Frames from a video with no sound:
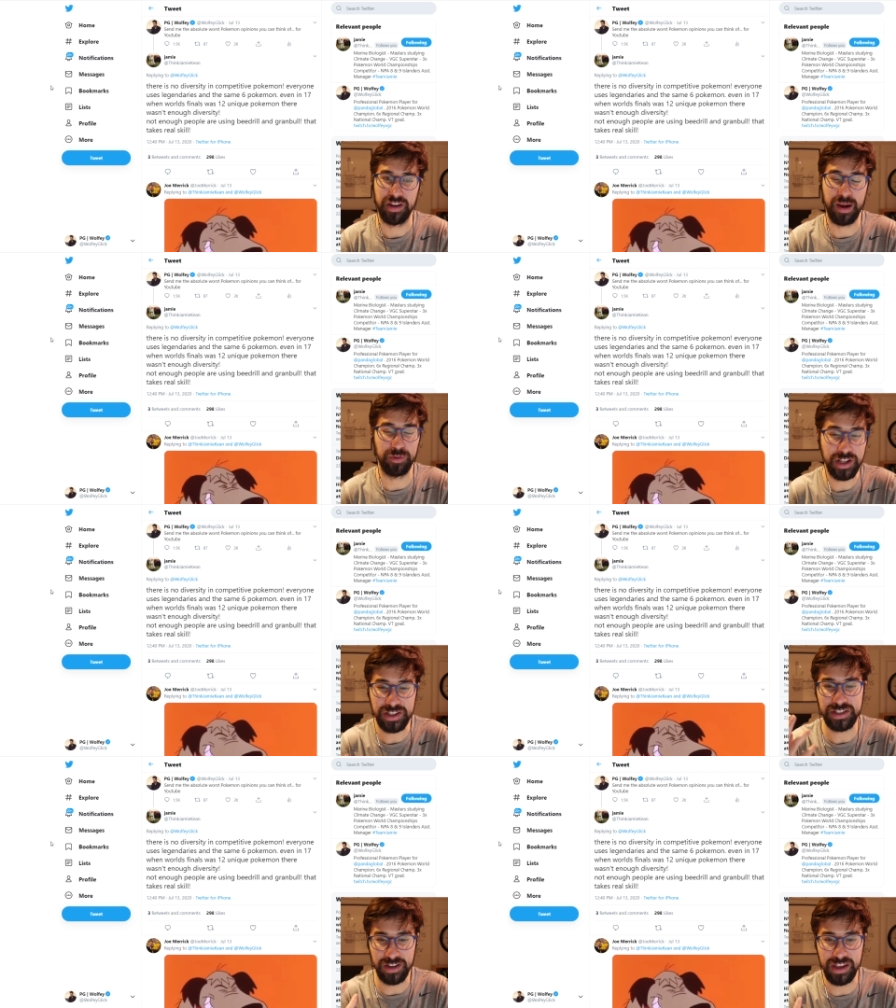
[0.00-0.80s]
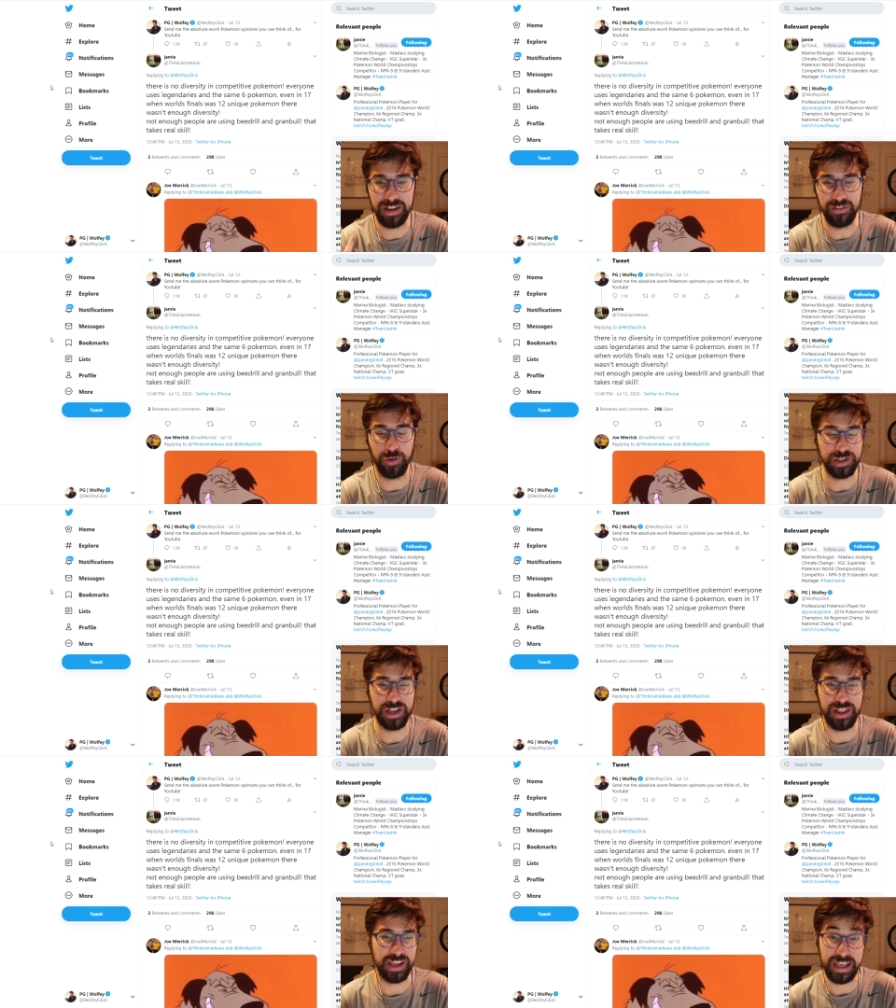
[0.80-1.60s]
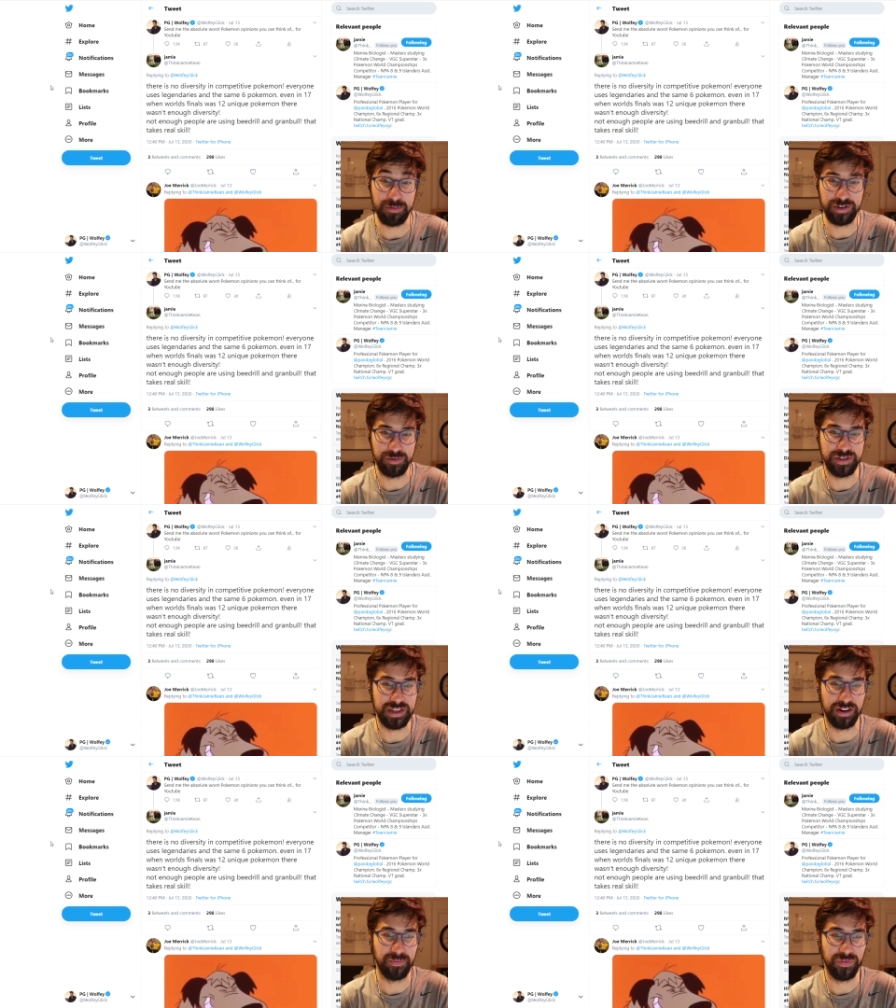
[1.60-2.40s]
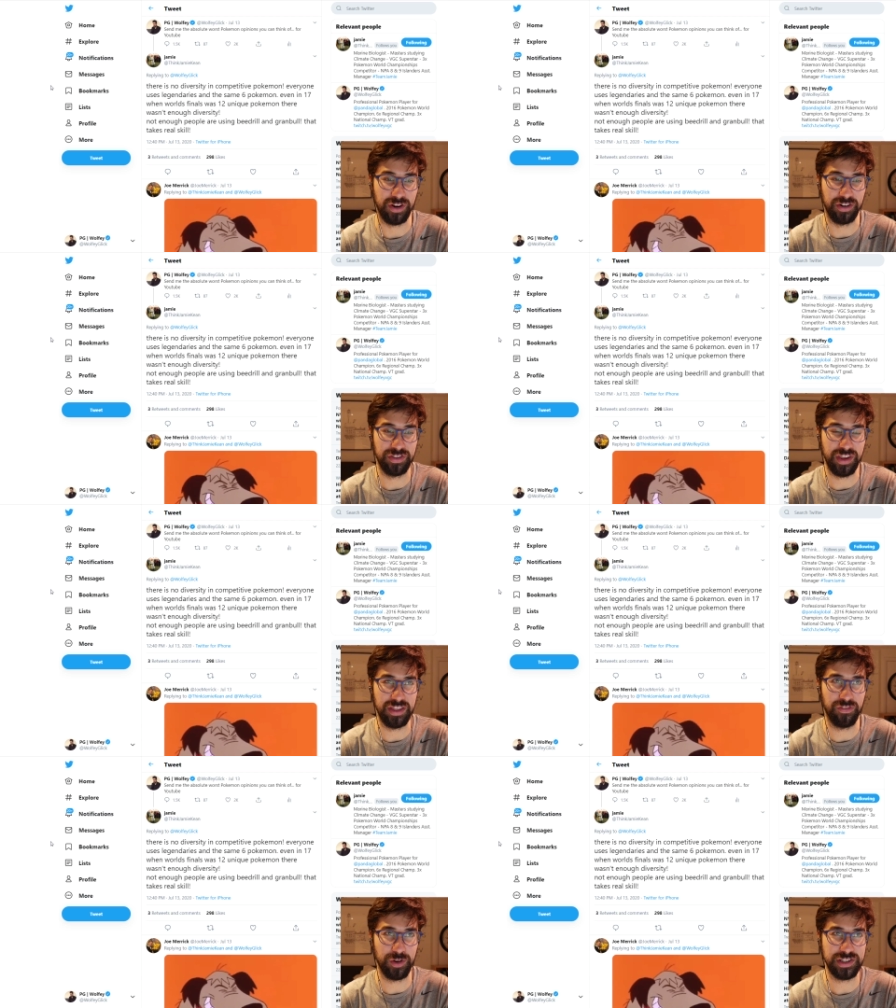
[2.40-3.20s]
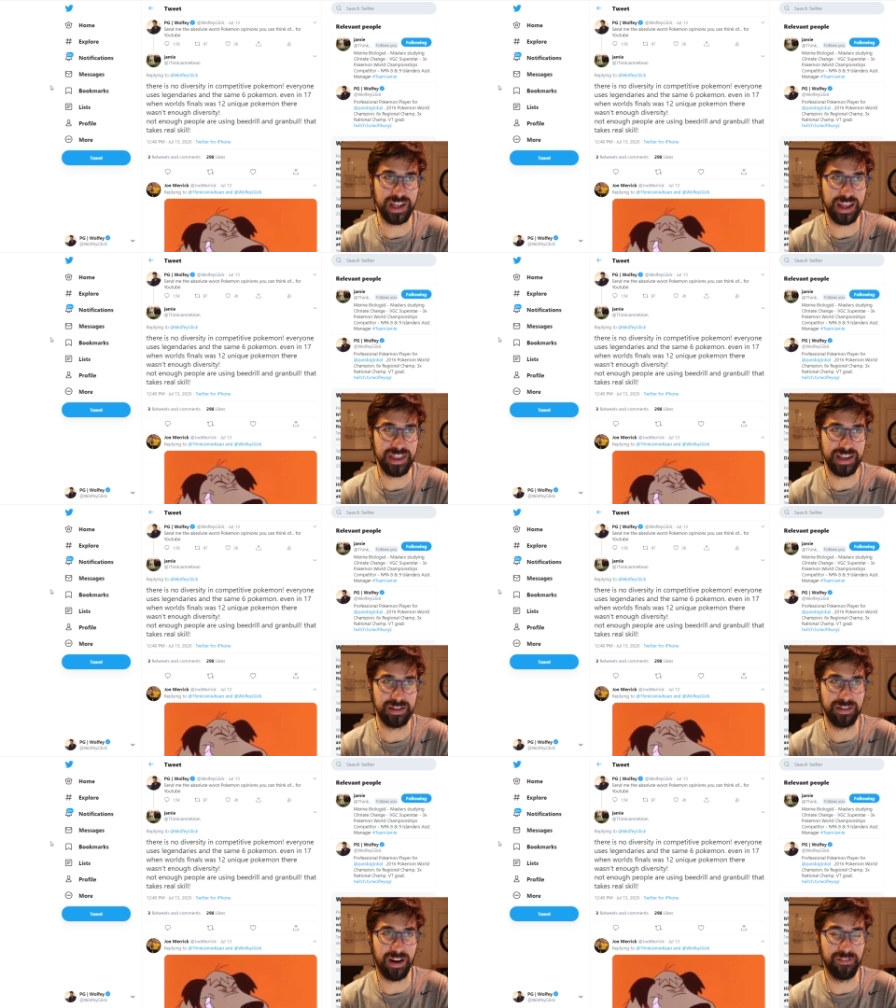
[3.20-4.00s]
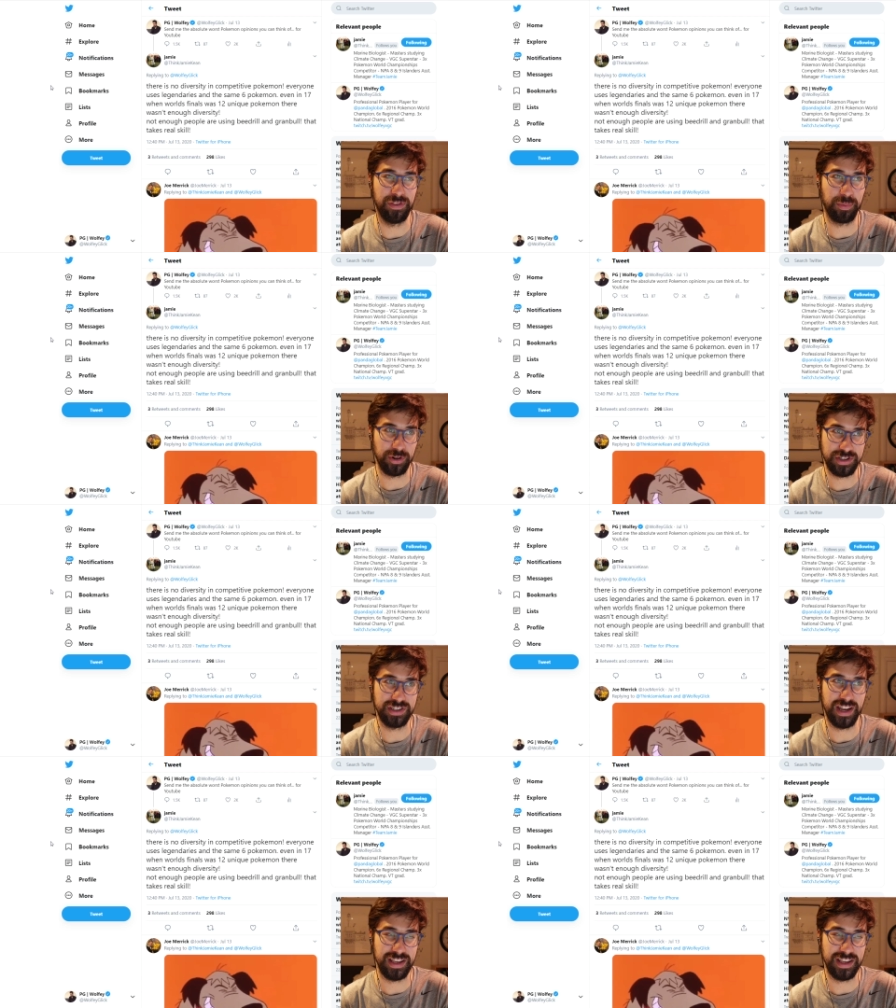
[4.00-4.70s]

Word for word: I'm reading this in the, in the, voice that I think he would use here, or in the voice that I think of the person that he.